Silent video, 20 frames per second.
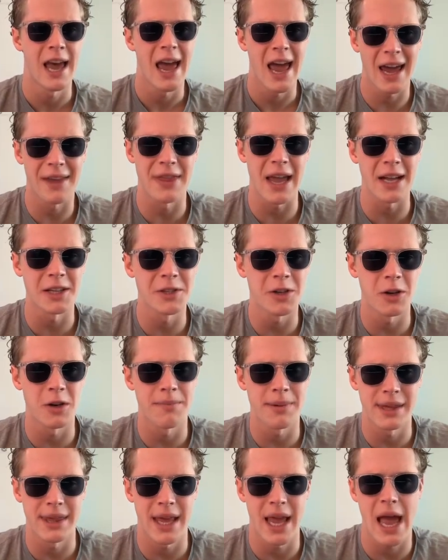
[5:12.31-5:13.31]
and that's going to
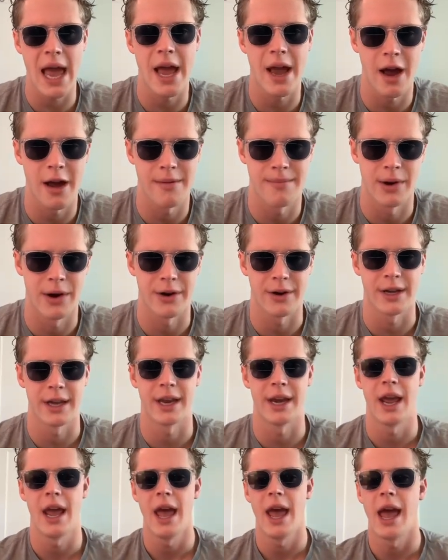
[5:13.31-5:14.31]
be the AI market.